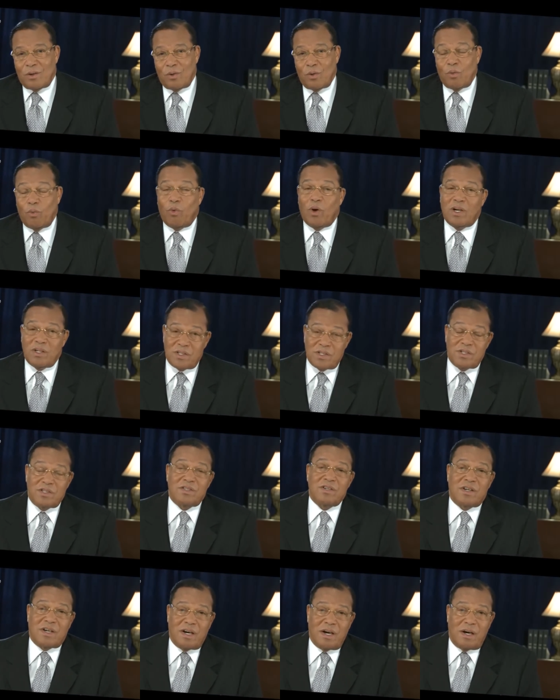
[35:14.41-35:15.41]
who was
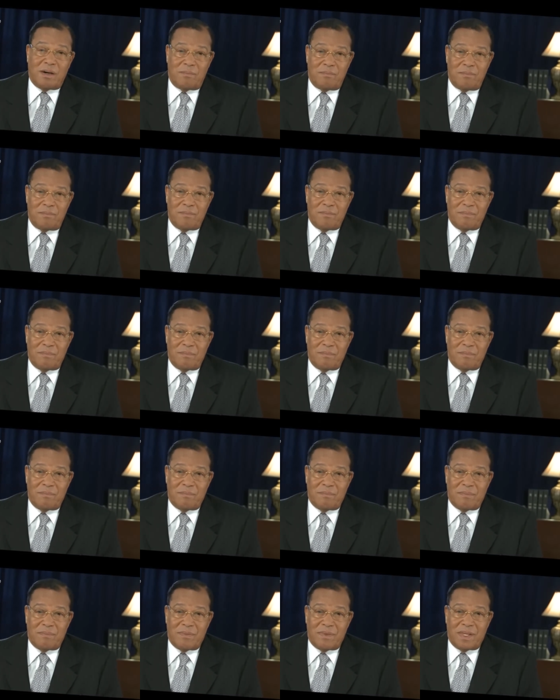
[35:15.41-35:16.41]
to come
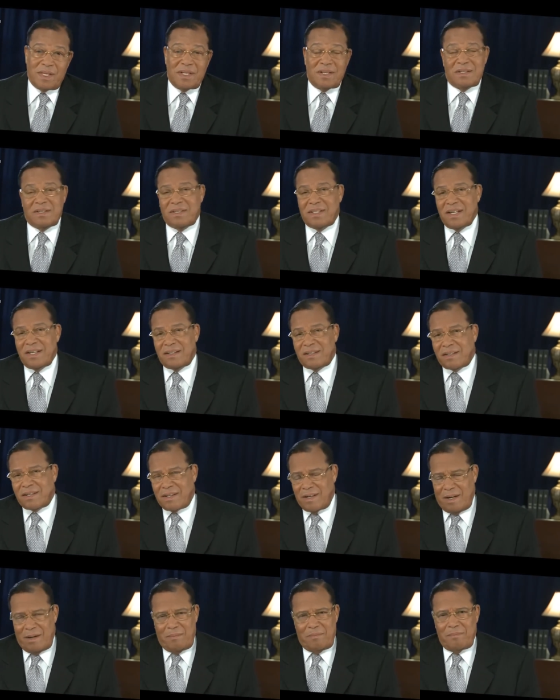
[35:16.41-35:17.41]
did
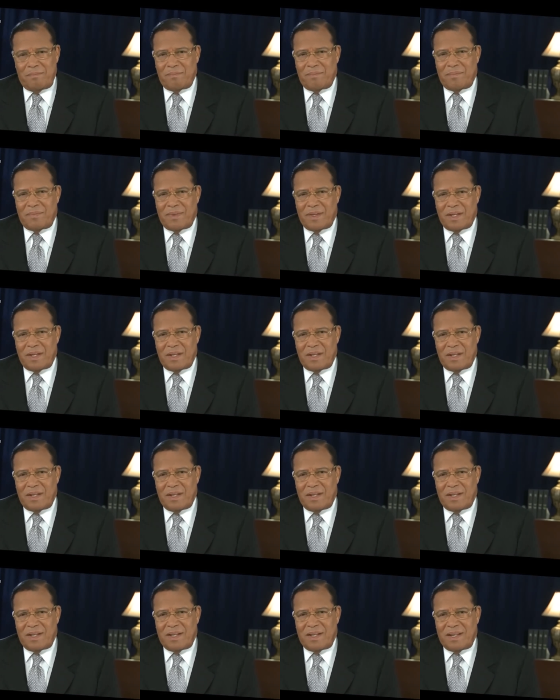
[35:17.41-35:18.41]
come.
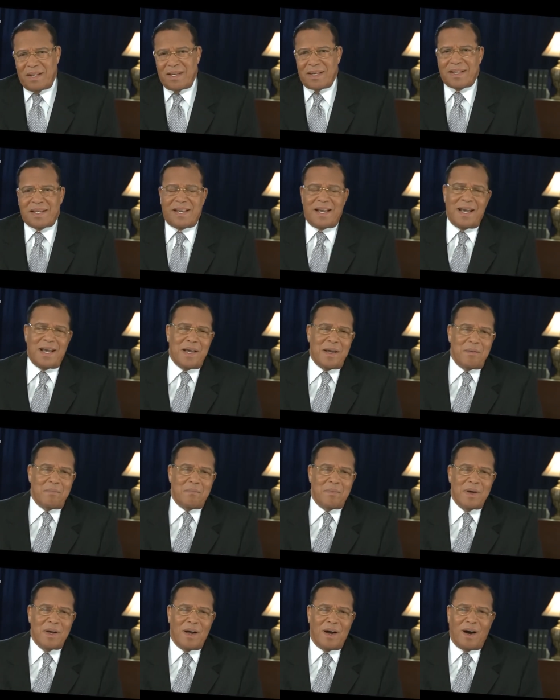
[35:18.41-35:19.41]
He
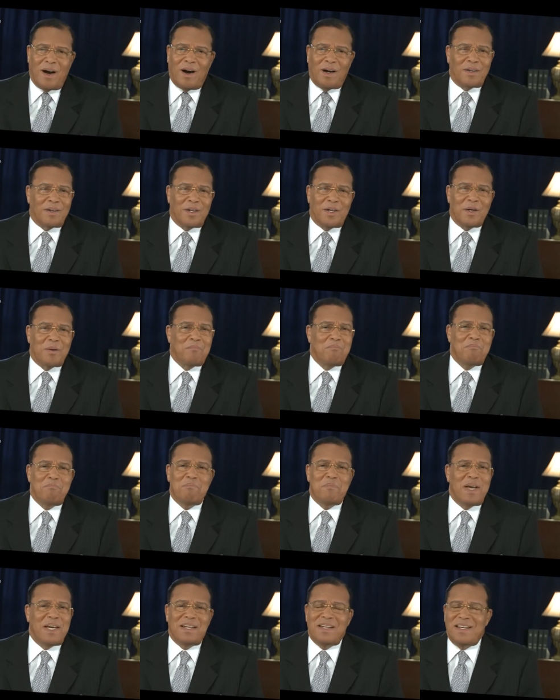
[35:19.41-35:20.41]
came under
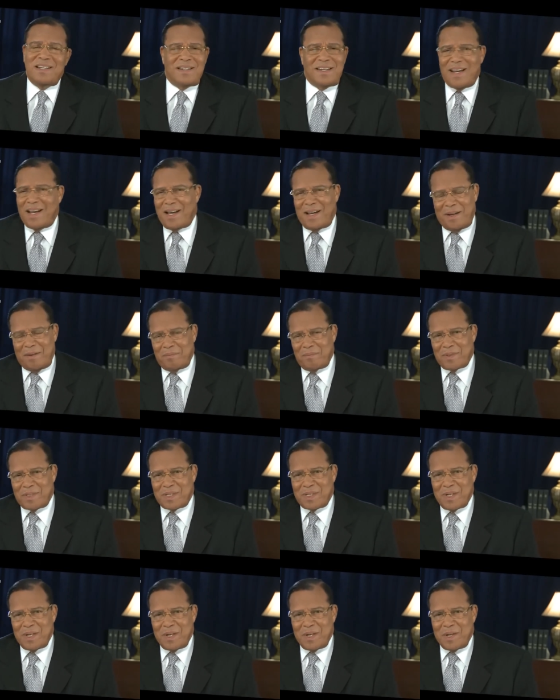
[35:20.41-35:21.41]
many
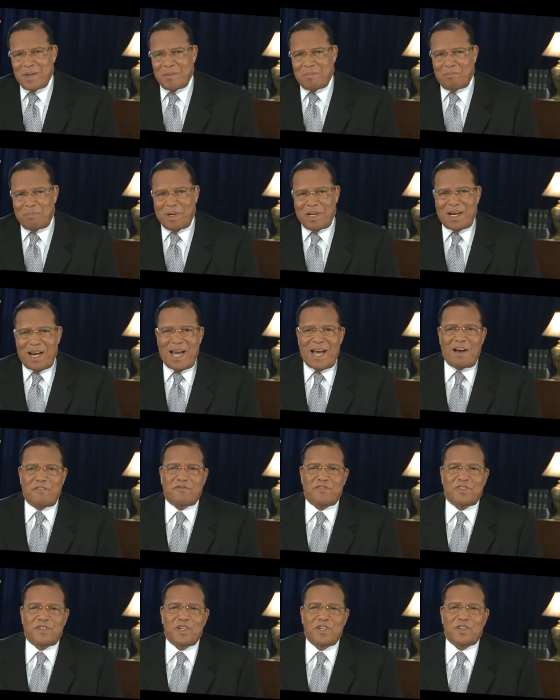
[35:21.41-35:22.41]
names, but
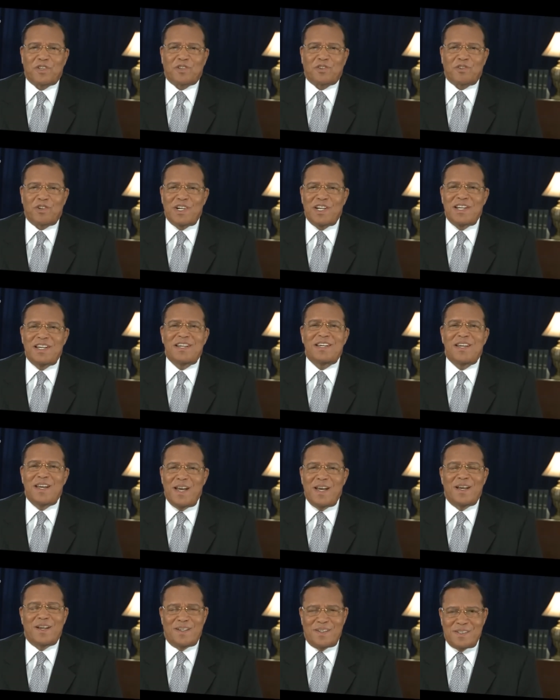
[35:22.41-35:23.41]
after three
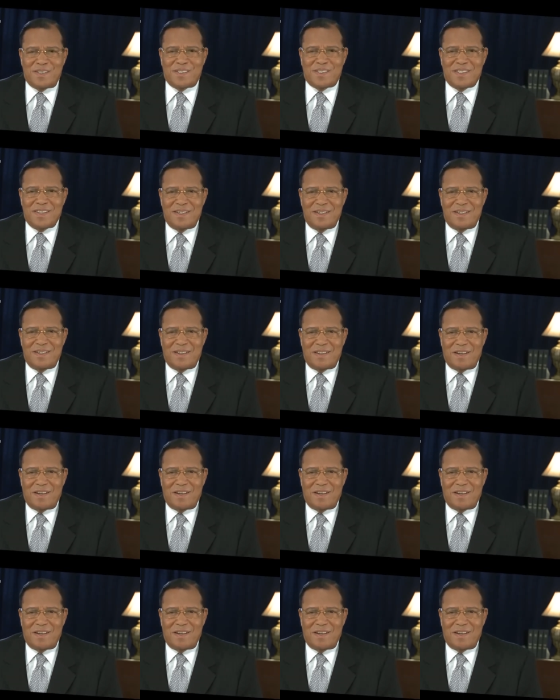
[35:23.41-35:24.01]
years